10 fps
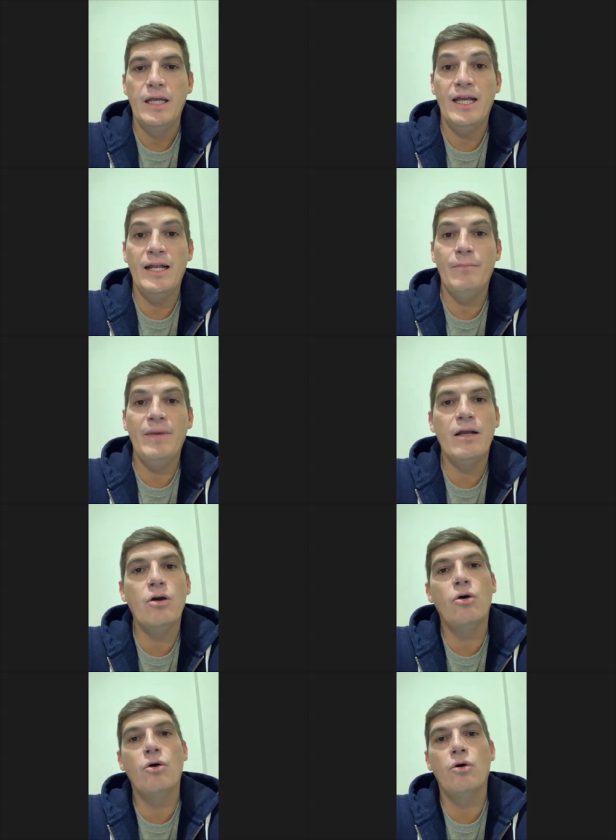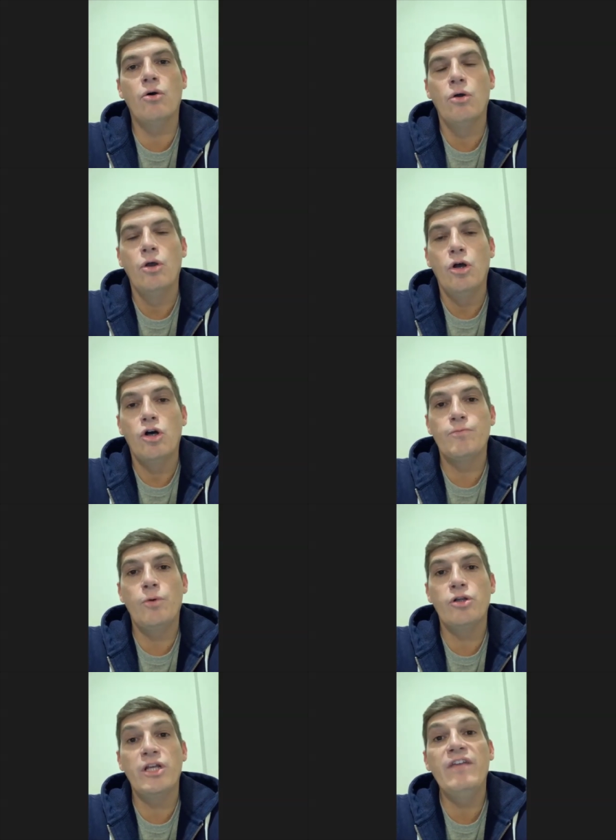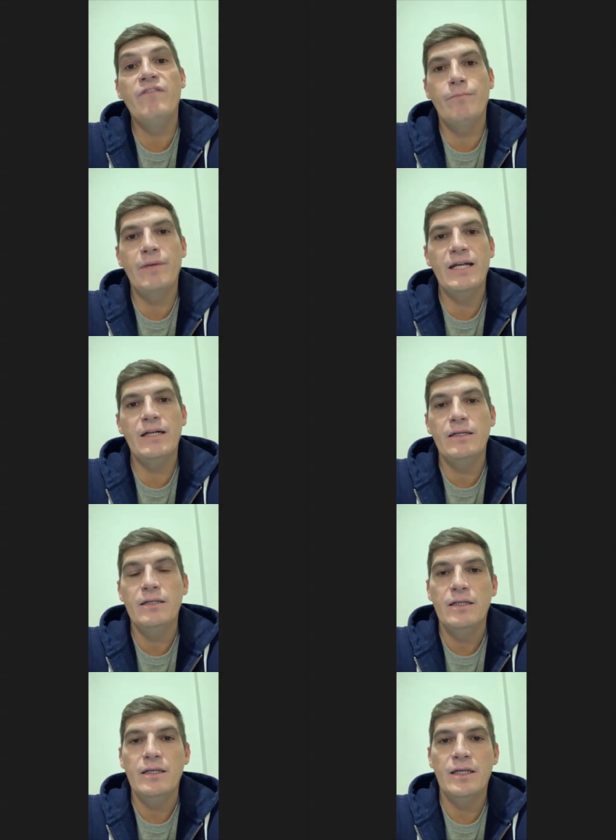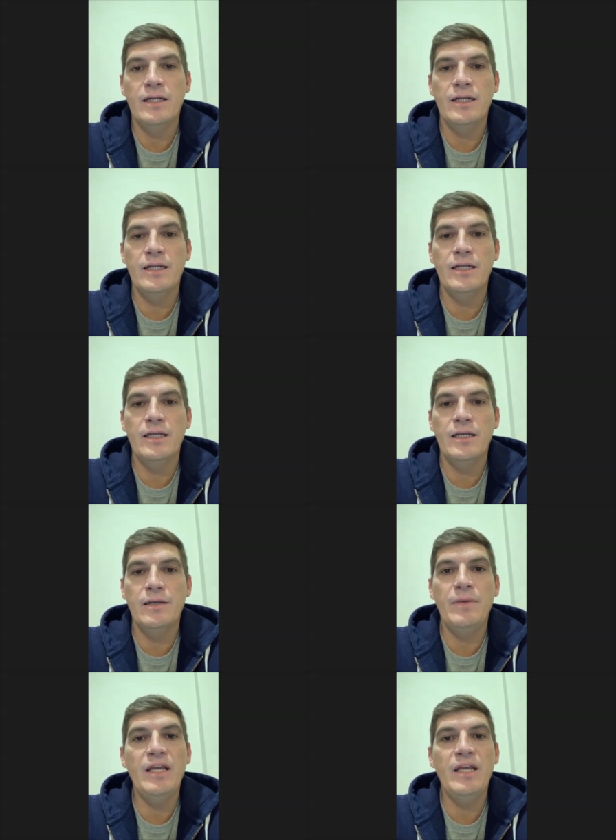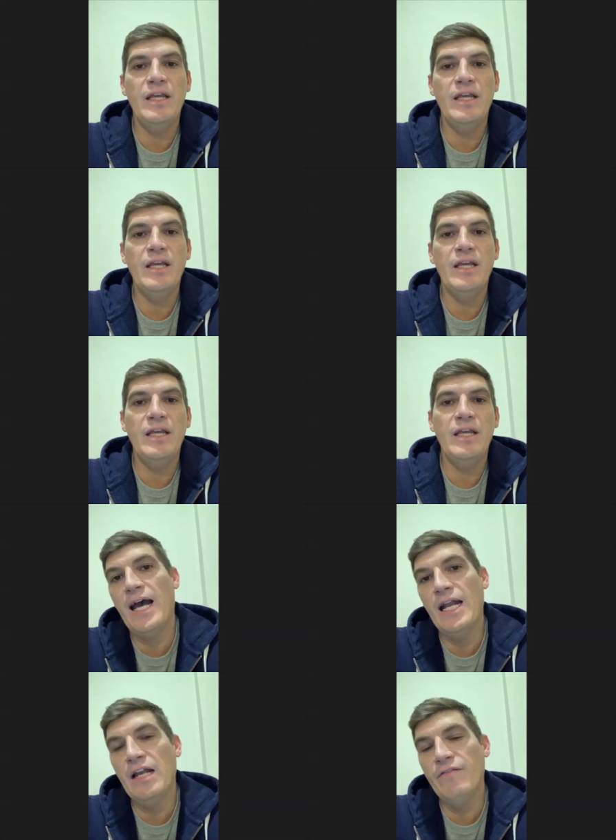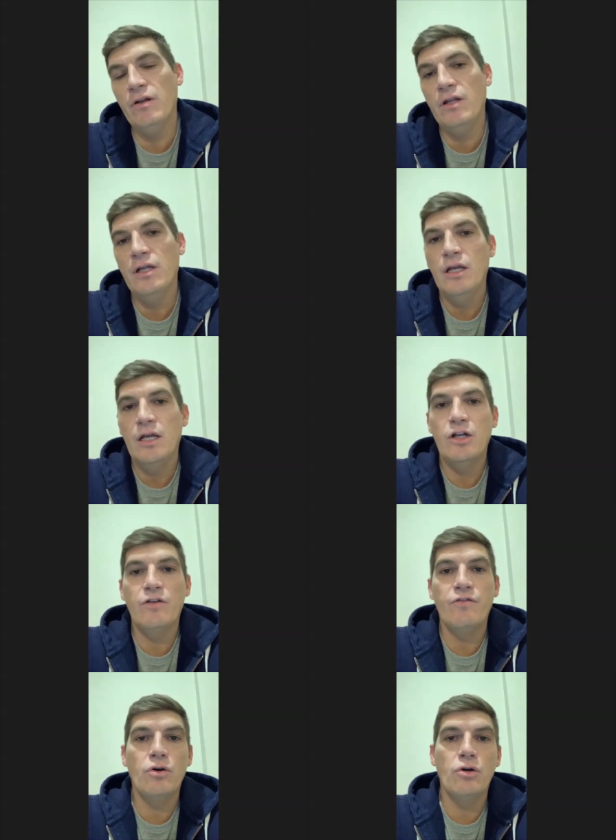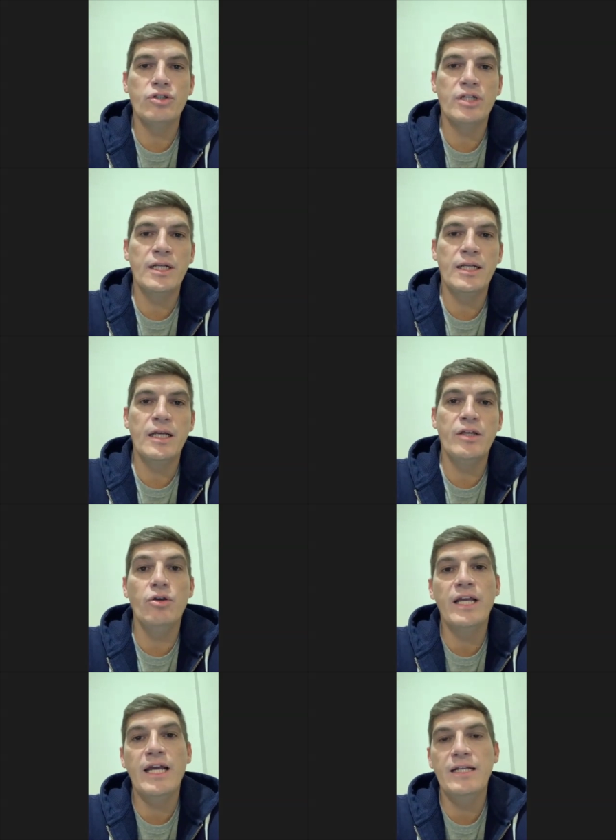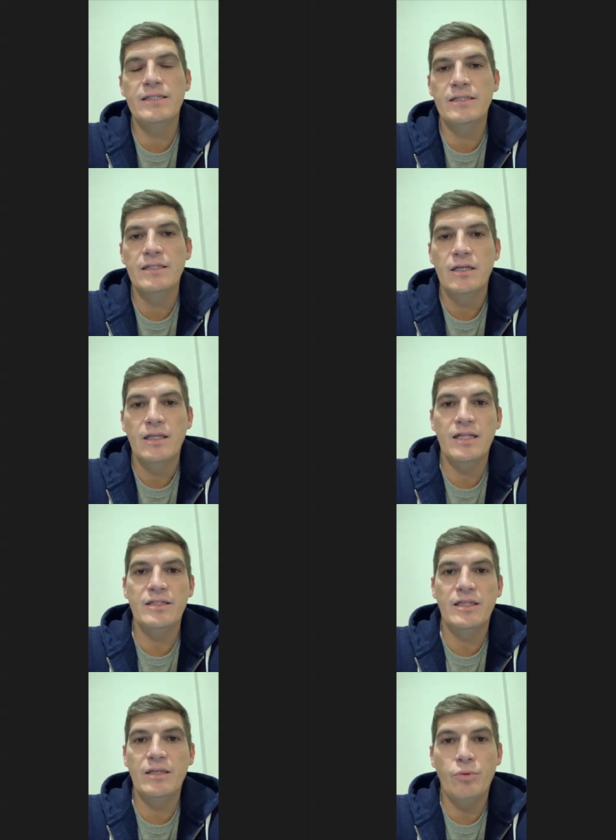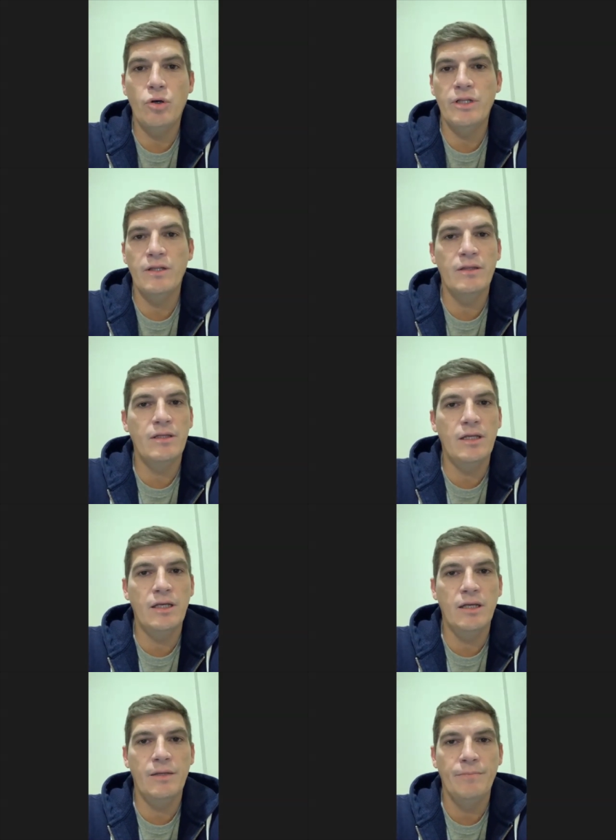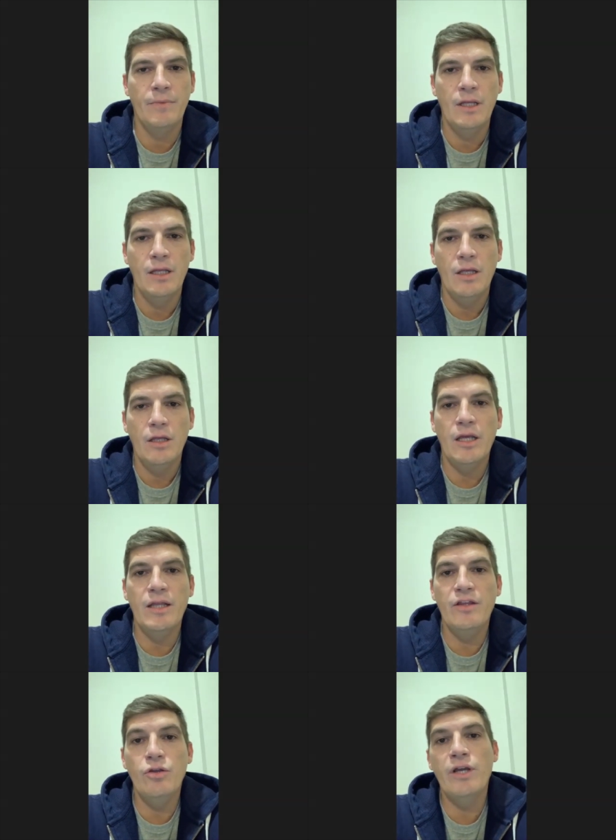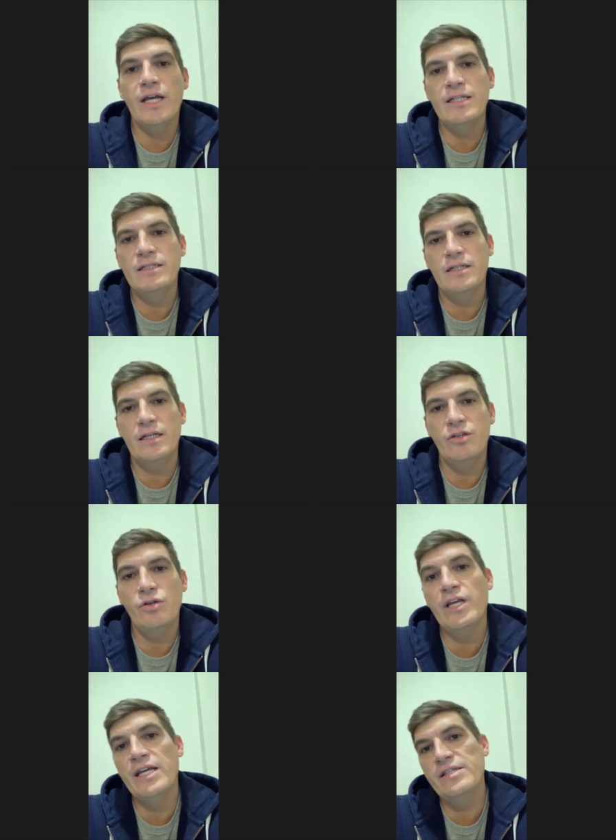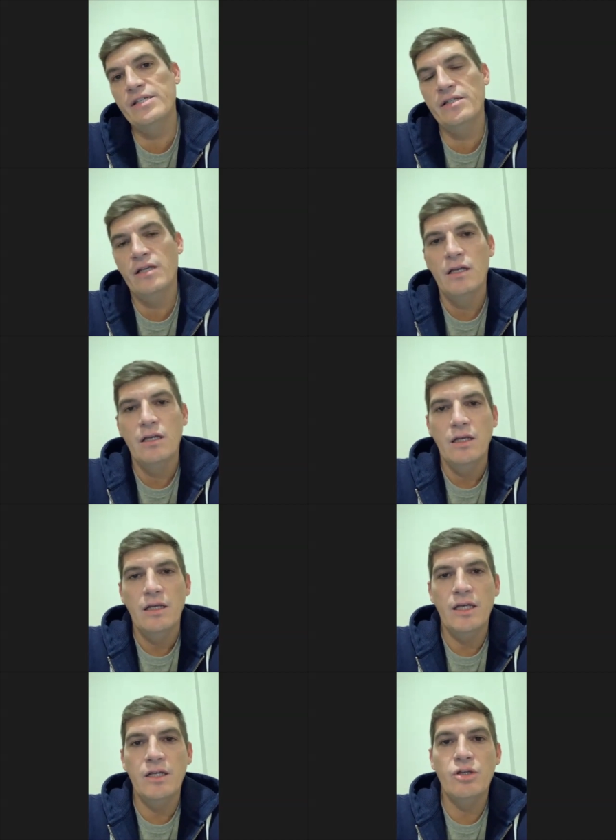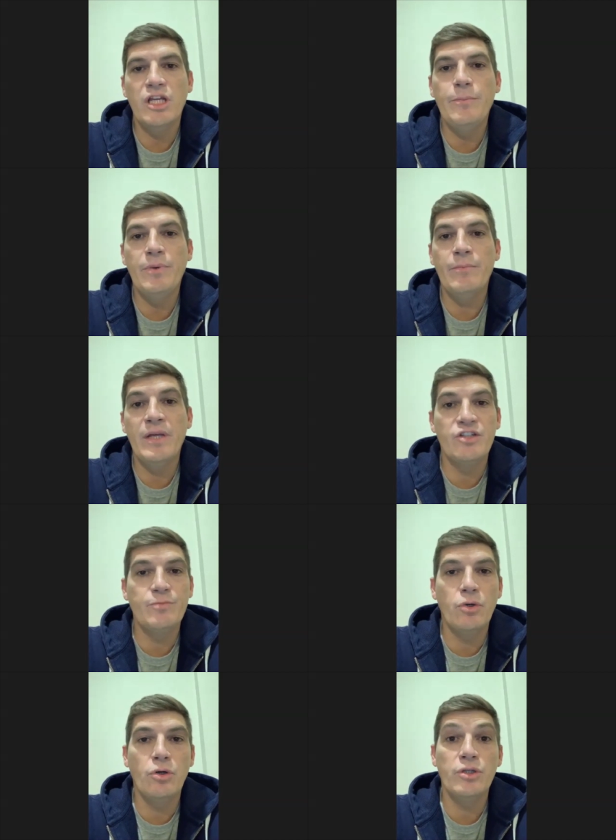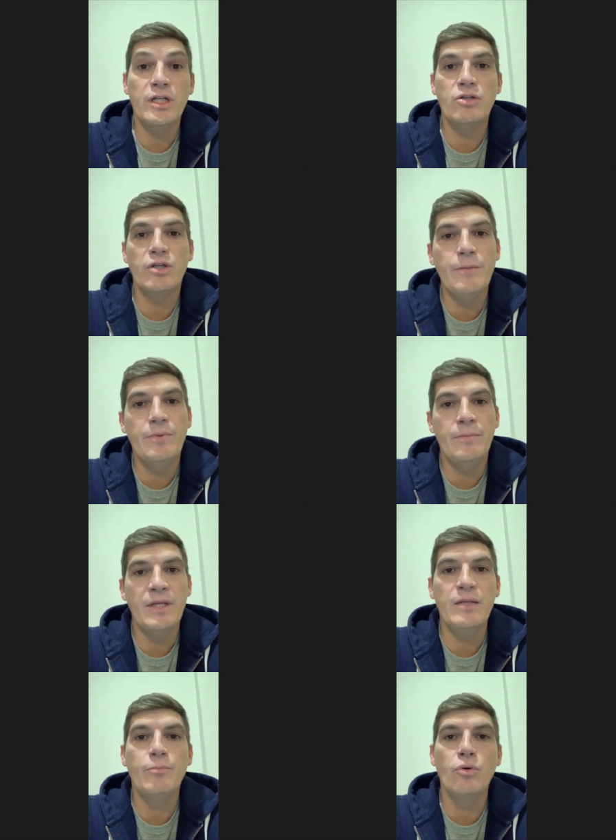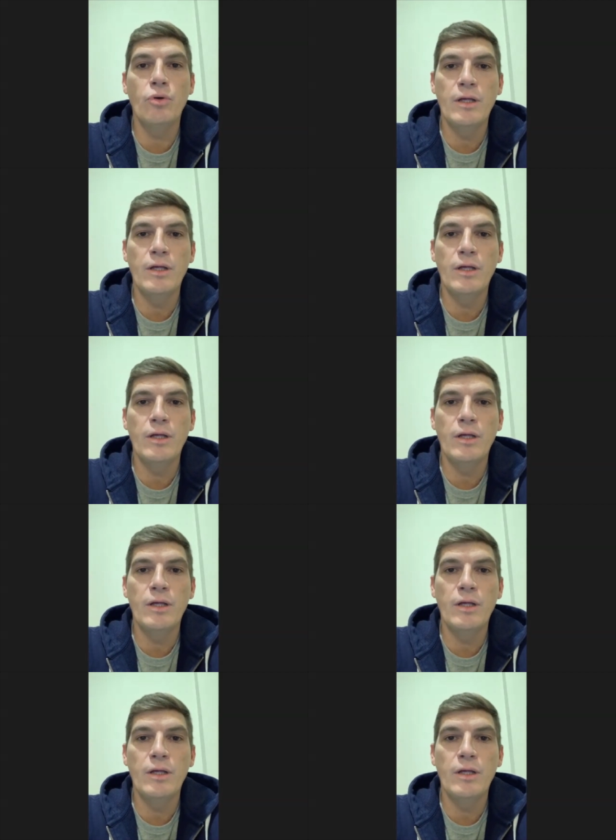and make our, our sport even bigger and uh, even in, in high level and of course in uh, young age that's the important um, in the young age and young ages uh, to keep them in sport and to keep them in the pool